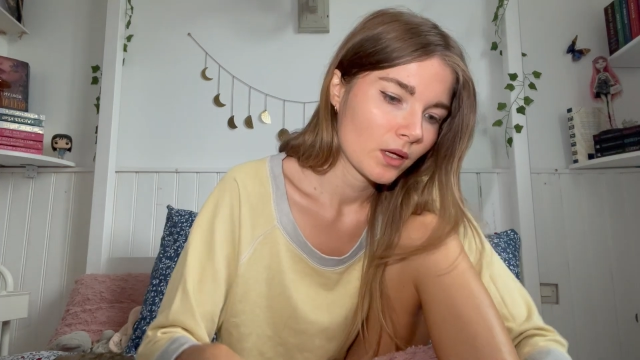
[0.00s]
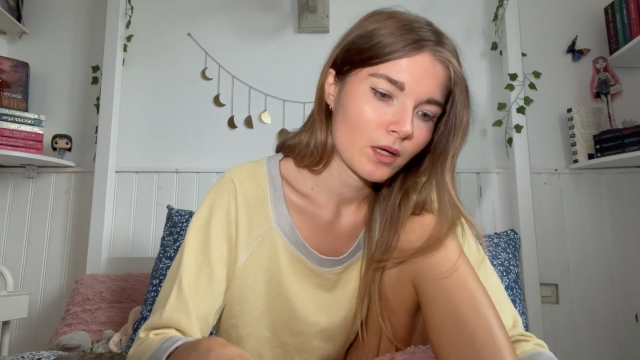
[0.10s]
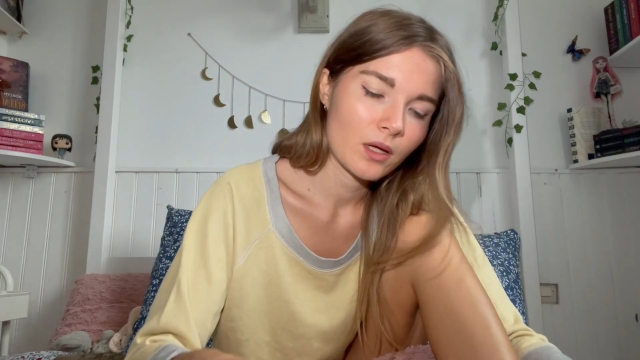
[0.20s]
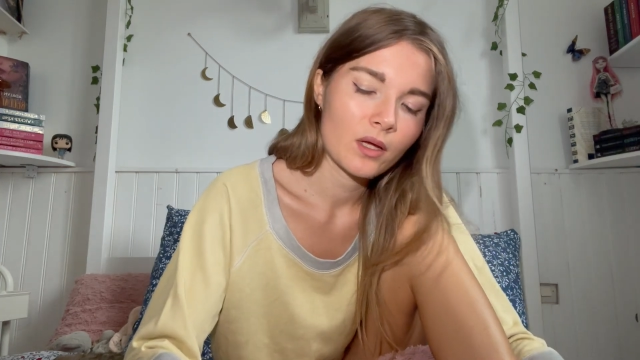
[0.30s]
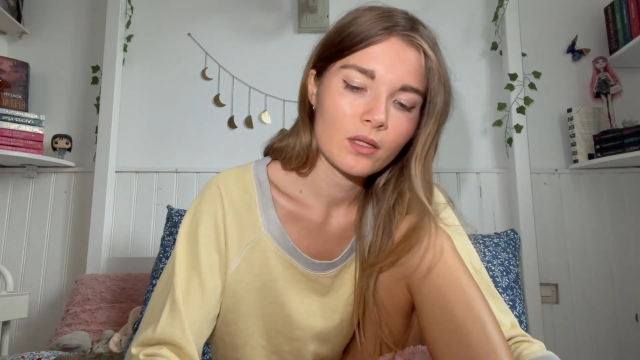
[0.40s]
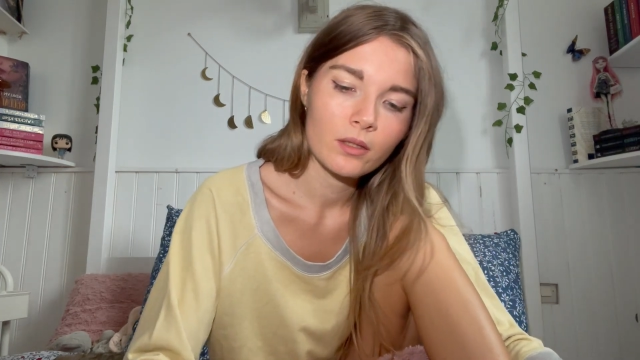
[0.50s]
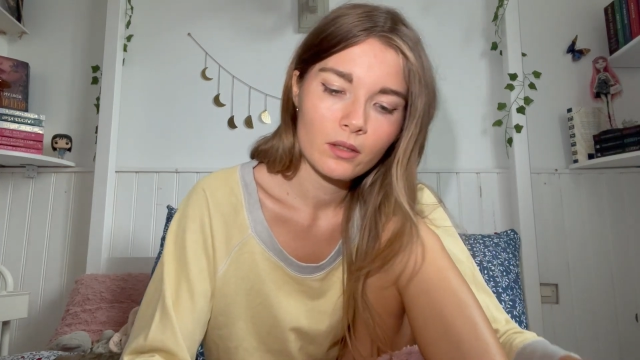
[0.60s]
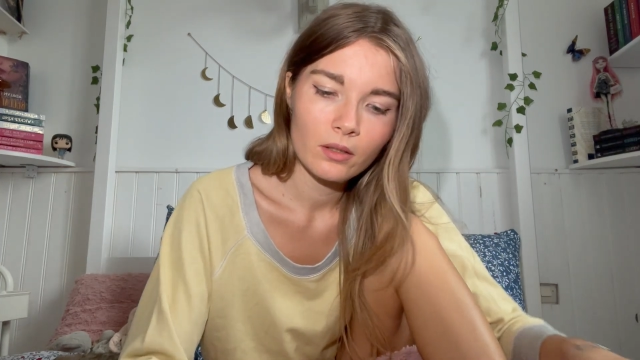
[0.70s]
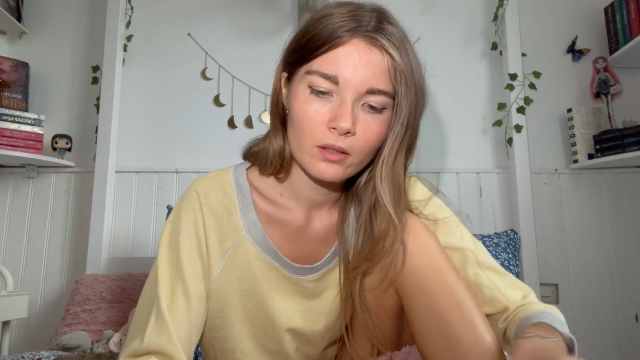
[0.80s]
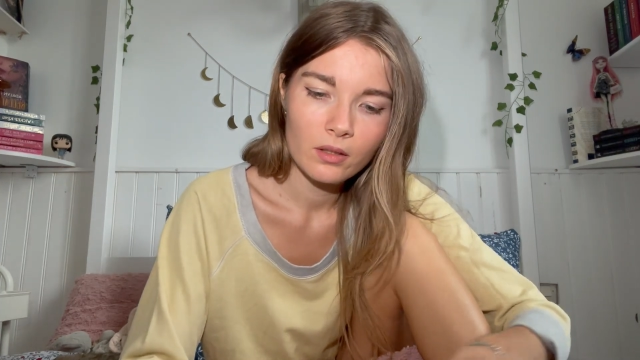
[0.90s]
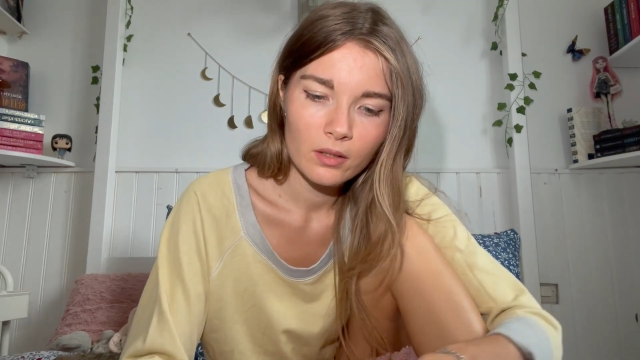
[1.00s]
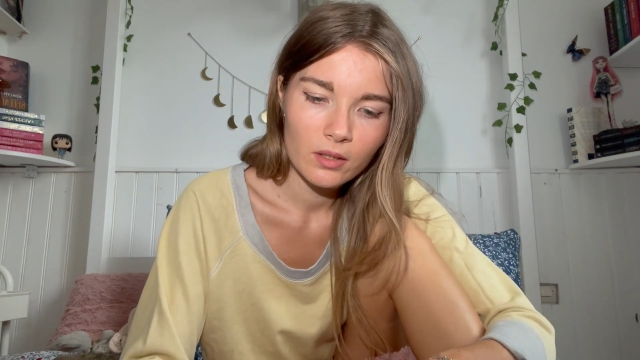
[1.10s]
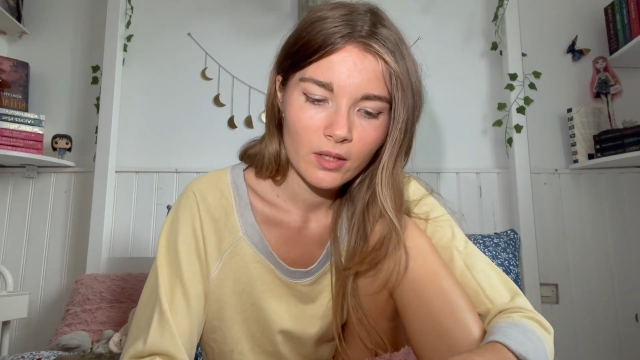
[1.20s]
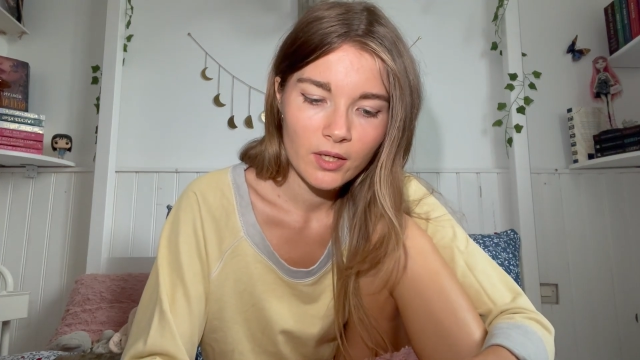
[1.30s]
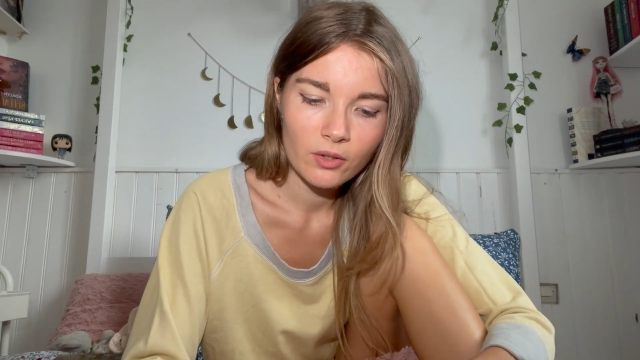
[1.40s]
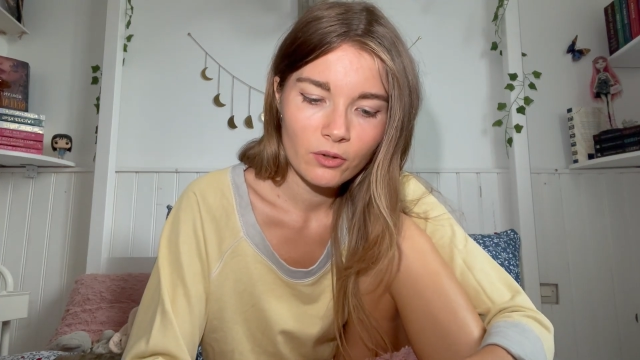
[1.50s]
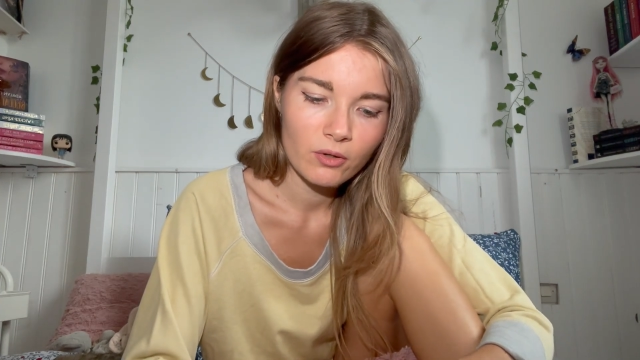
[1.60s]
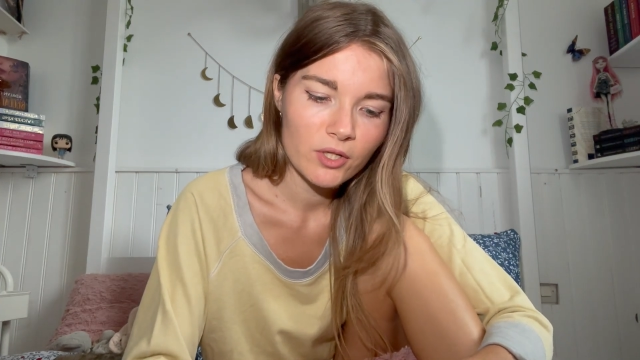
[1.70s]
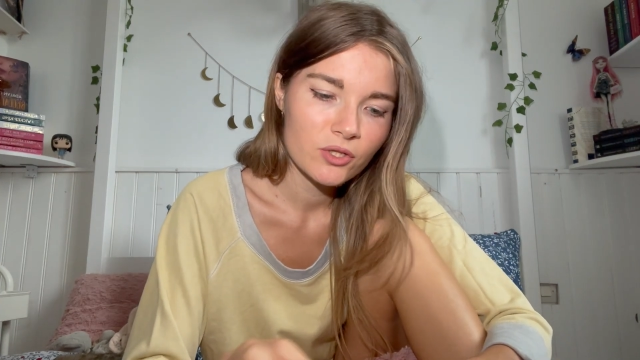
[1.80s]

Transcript: And it had courage,